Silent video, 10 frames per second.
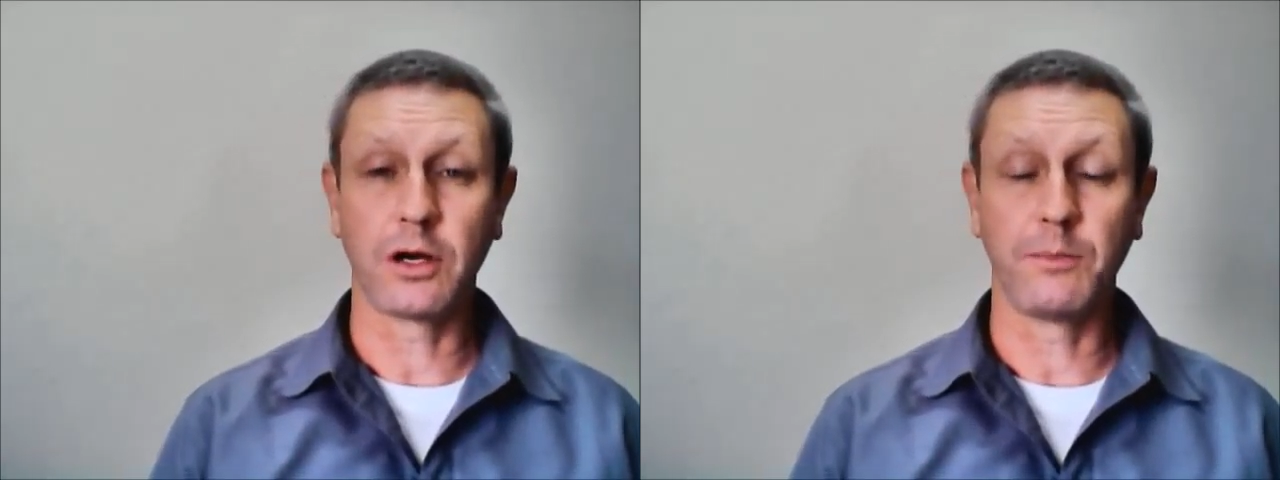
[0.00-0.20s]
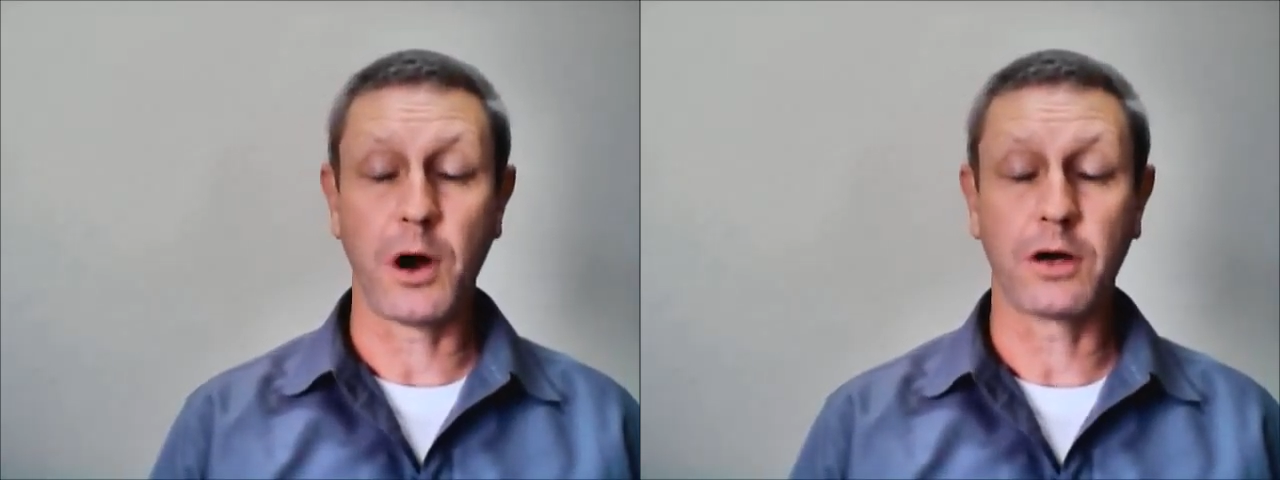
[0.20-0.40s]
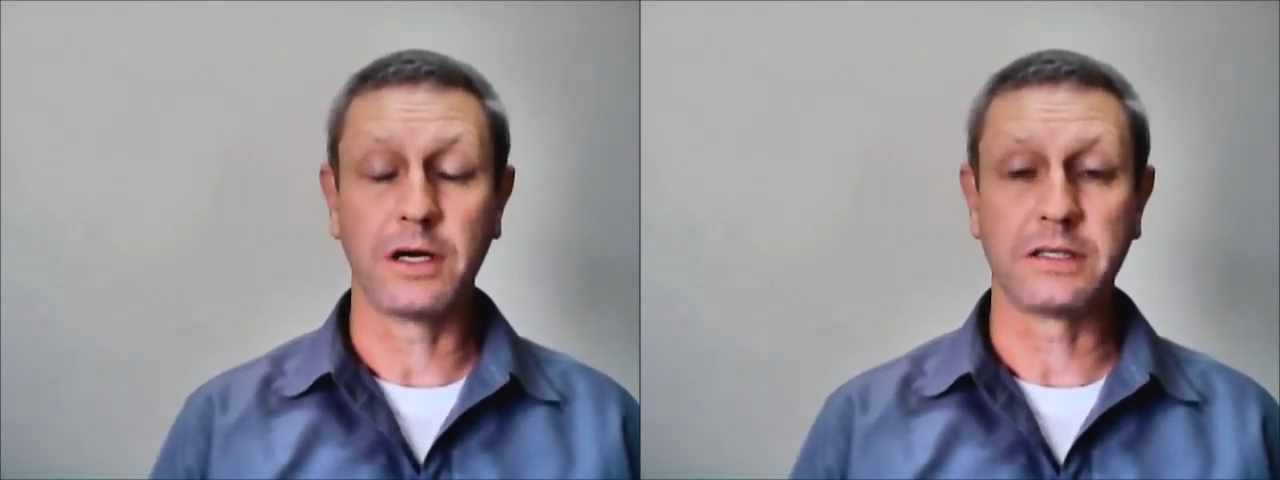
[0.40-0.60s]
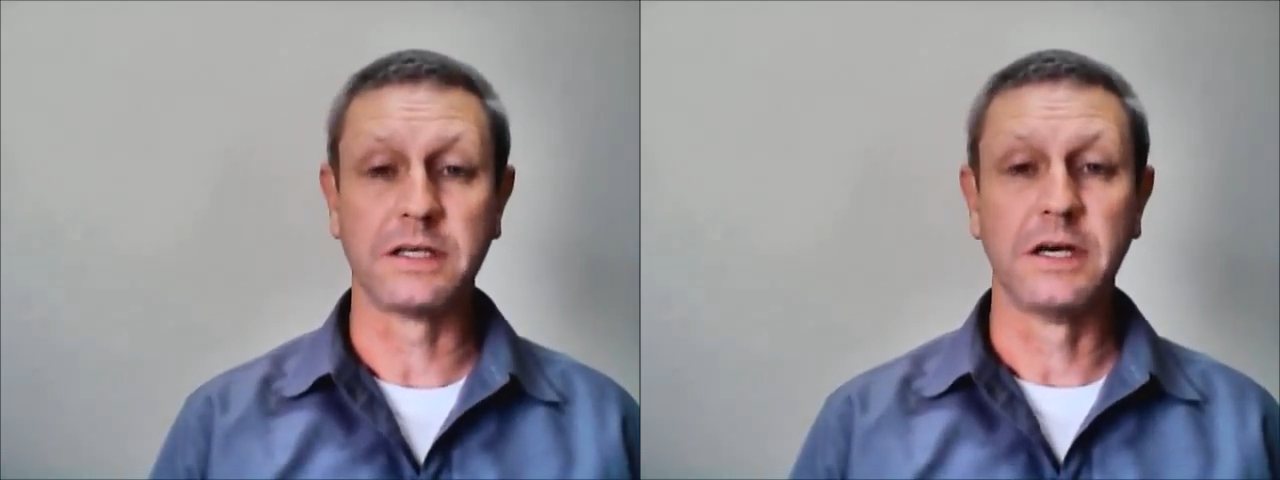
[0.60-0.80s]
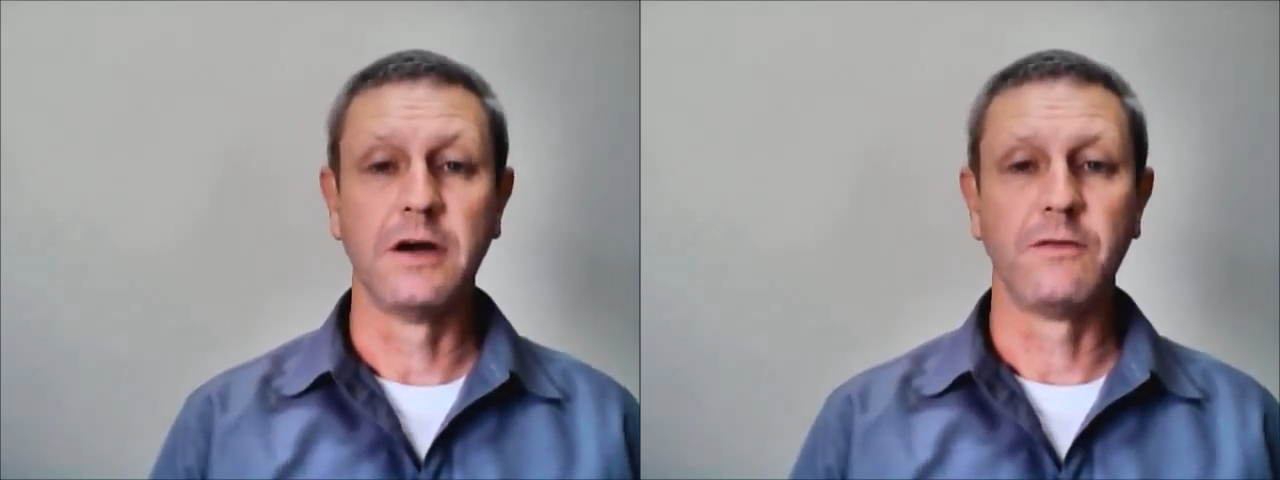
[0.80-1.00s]
pocket
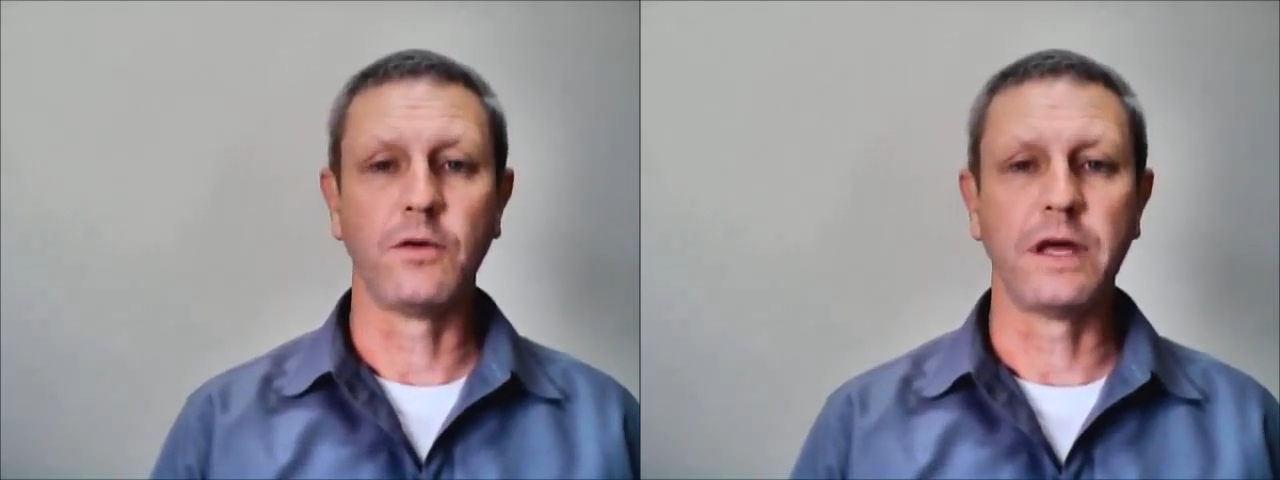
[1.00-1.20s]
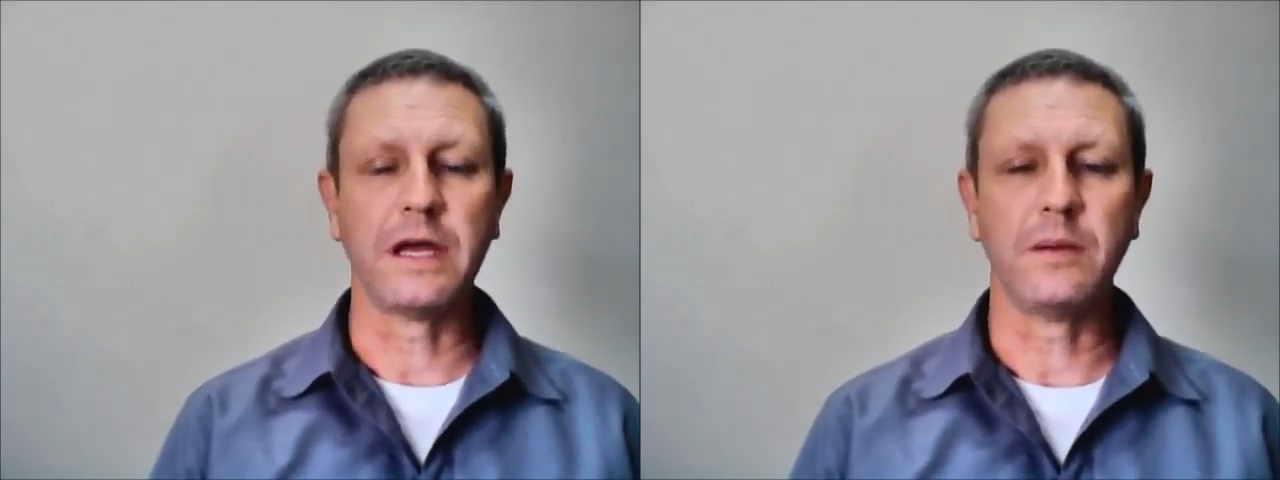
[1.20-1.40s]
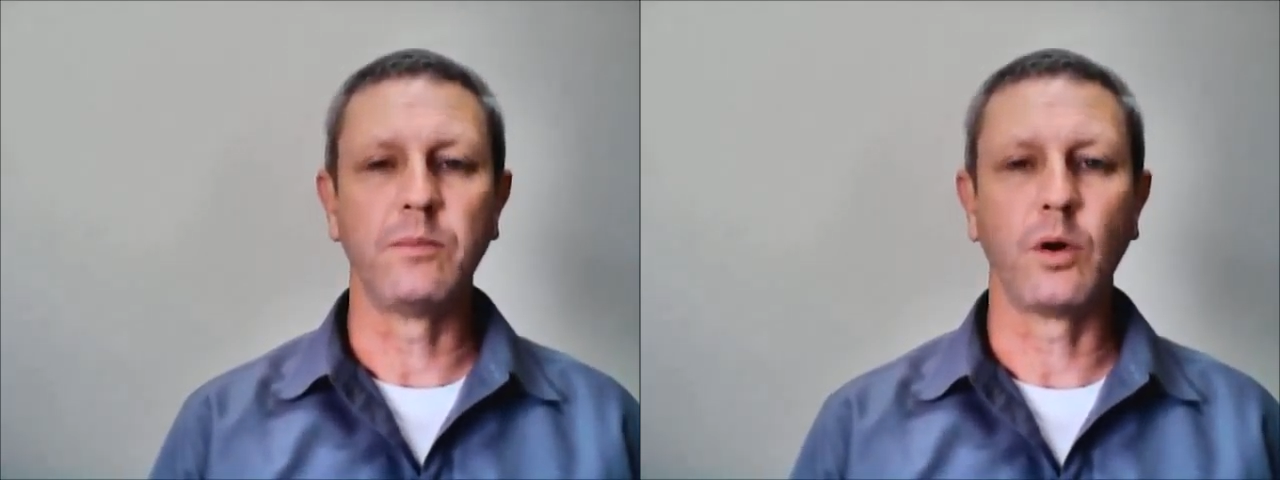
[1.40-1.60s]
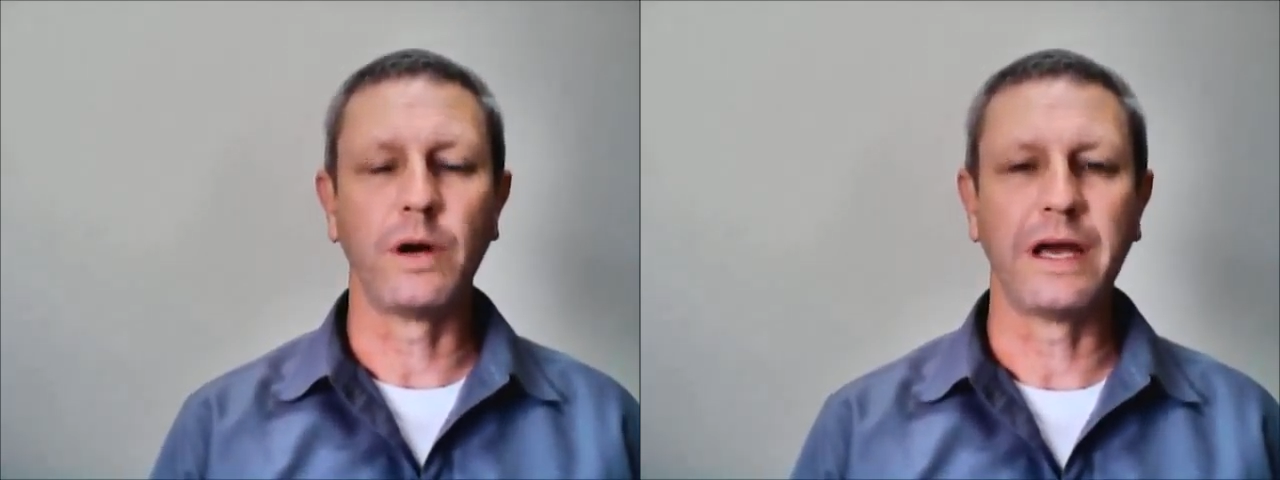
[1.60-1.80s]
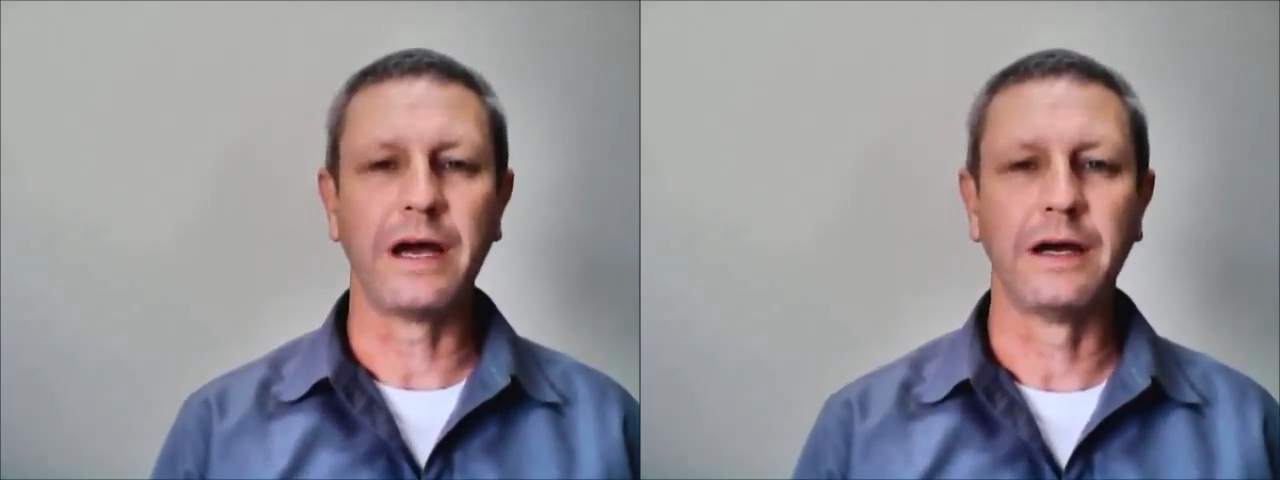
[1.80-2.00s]
for the
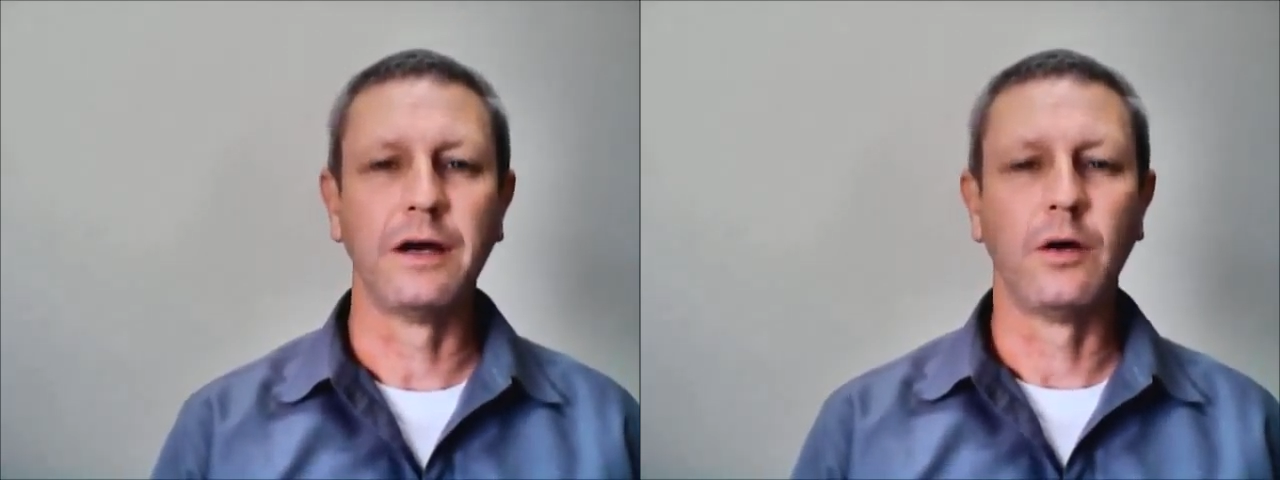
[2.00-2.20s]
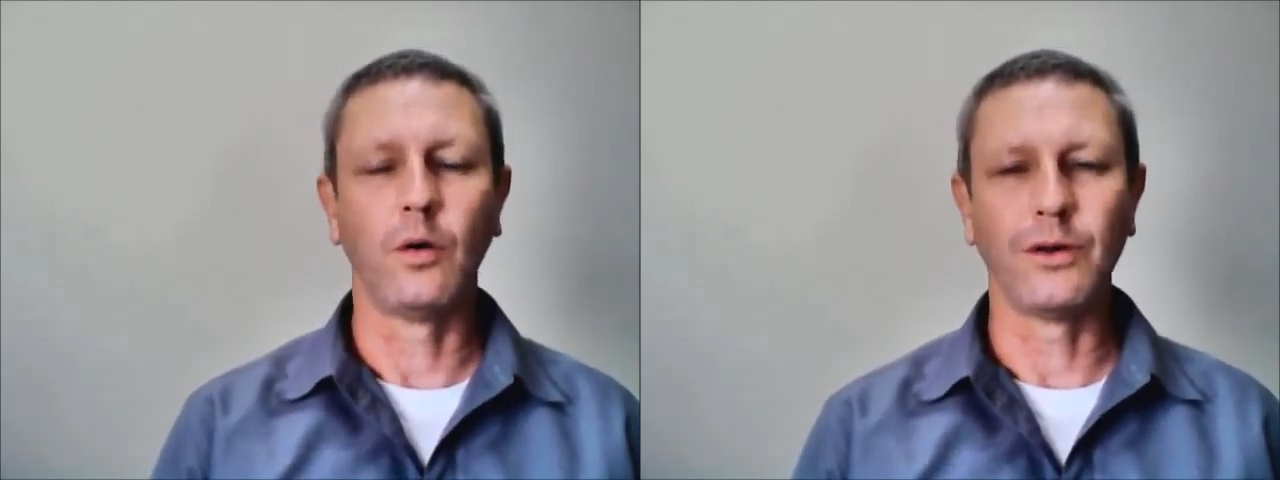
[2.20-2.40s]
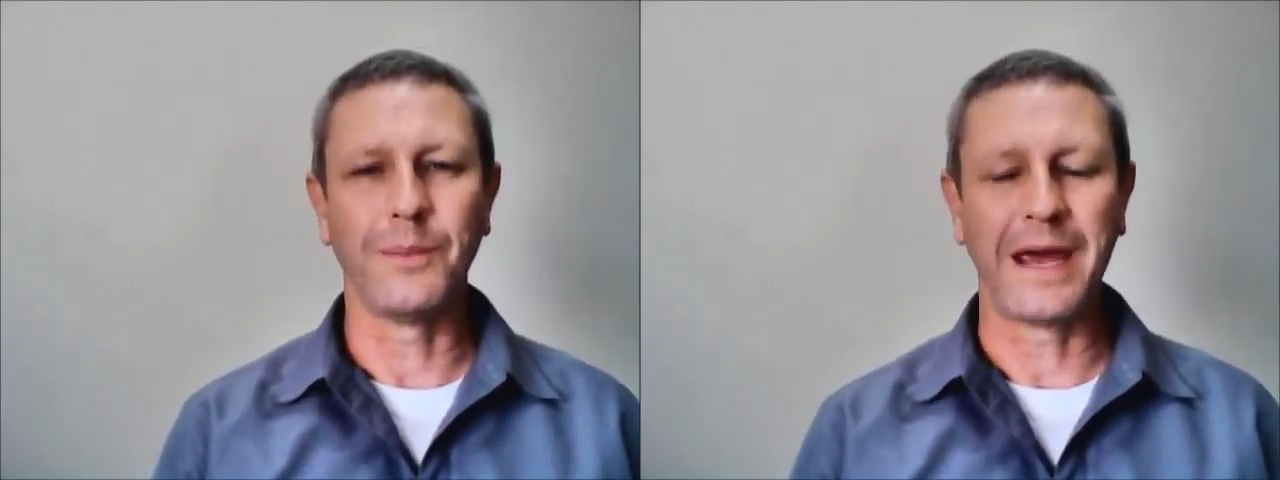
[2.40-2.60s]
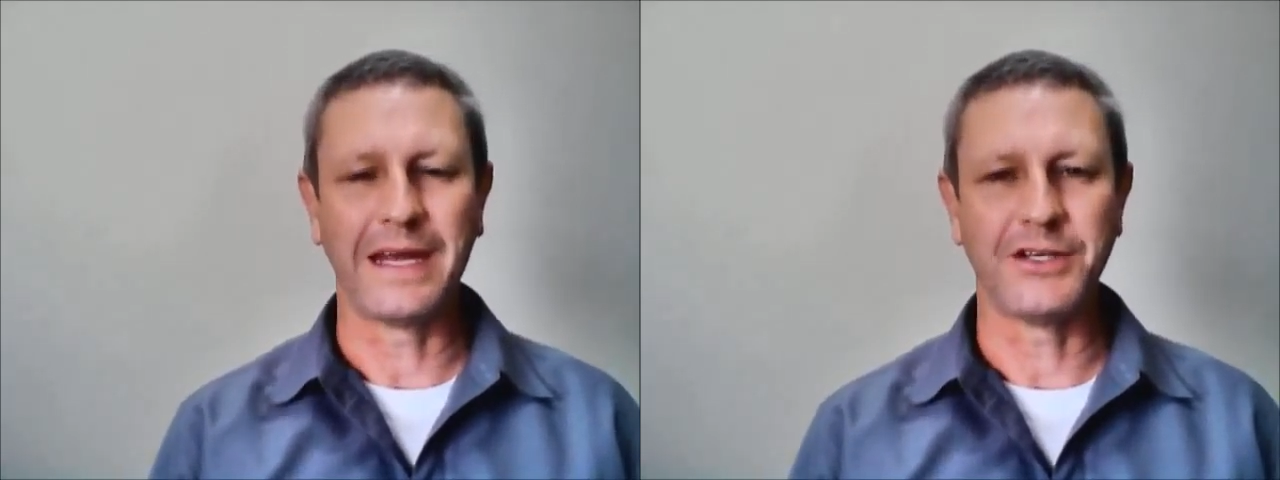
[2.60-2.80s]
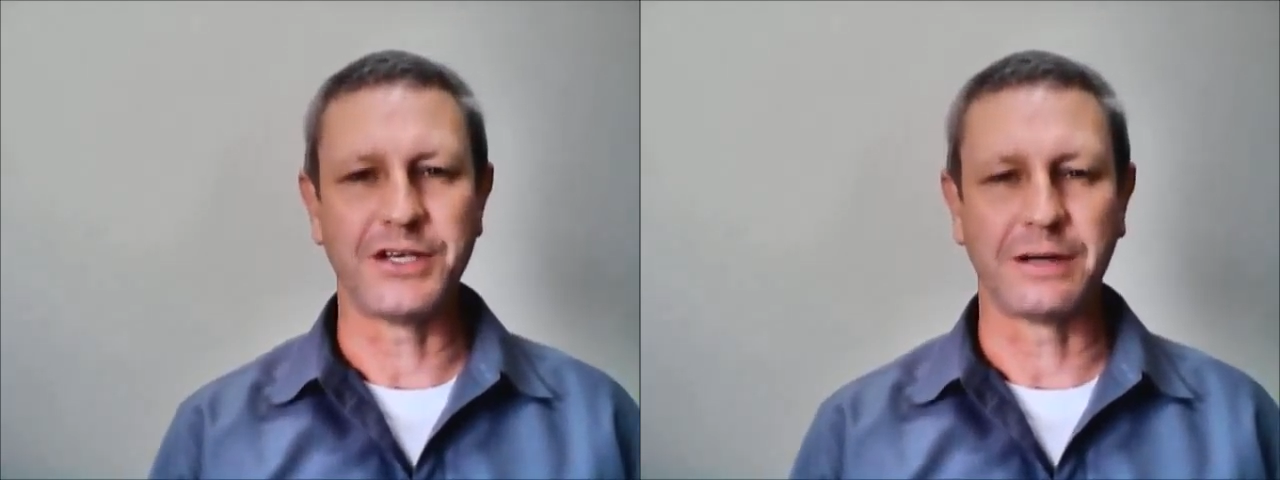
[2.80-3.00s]
employer or the manager.